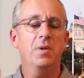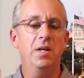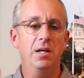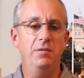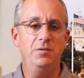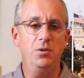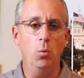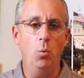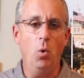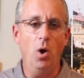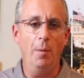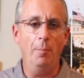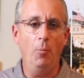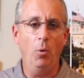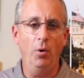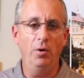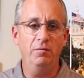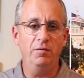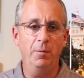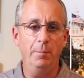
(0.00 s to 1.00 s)
If you want
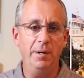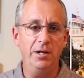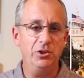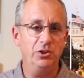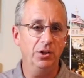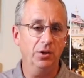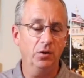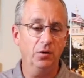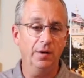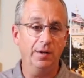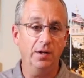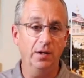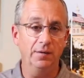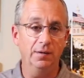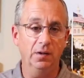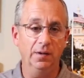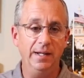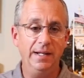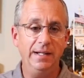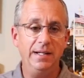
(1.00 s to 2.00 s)
more information, click on
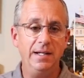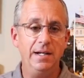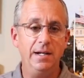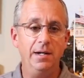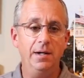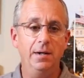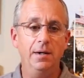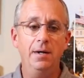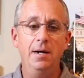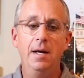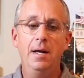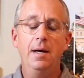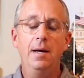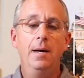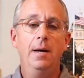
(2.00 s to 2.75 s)
the link here.